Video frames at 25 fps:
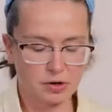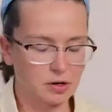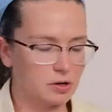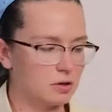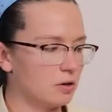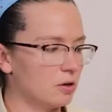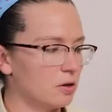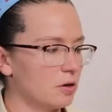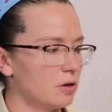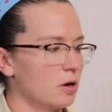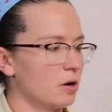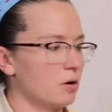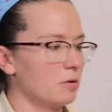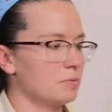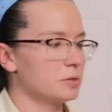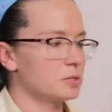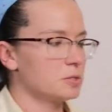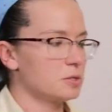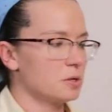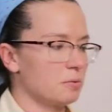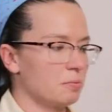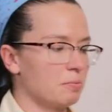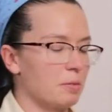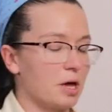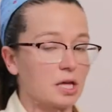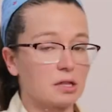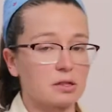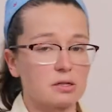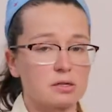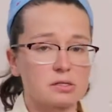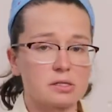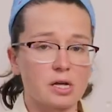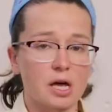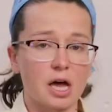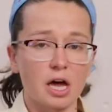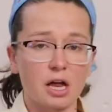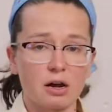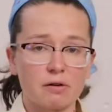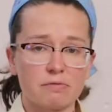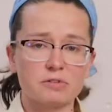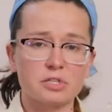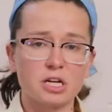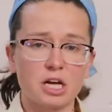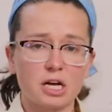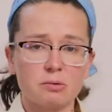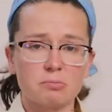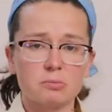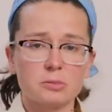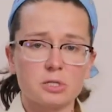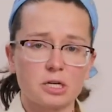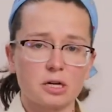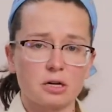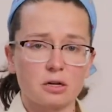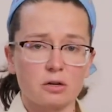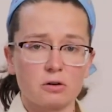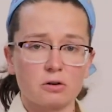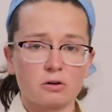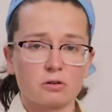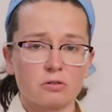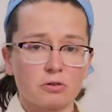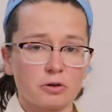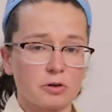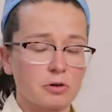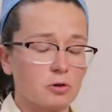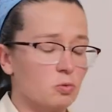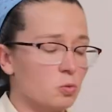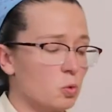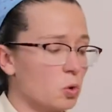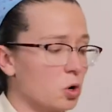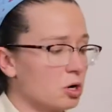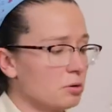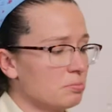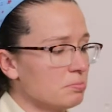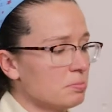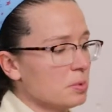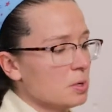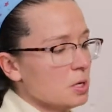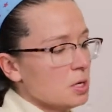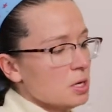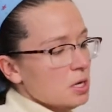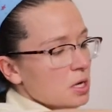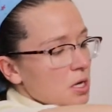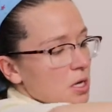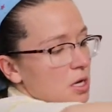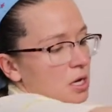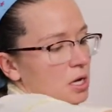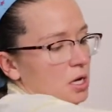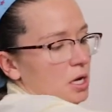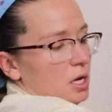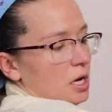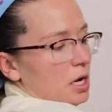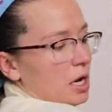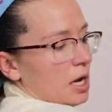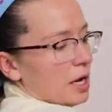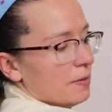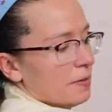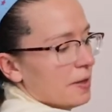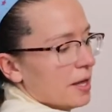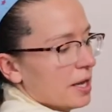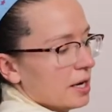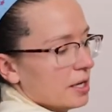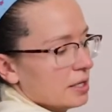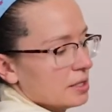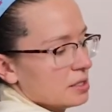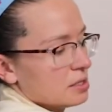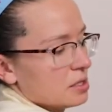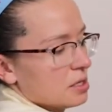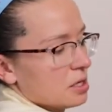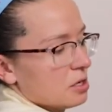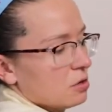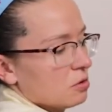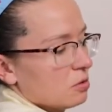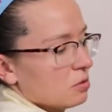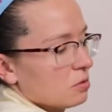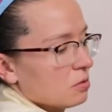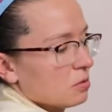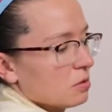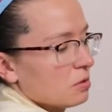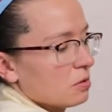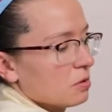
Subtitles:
to grill, you can also make this ahead of time to get your grill warm. And then it's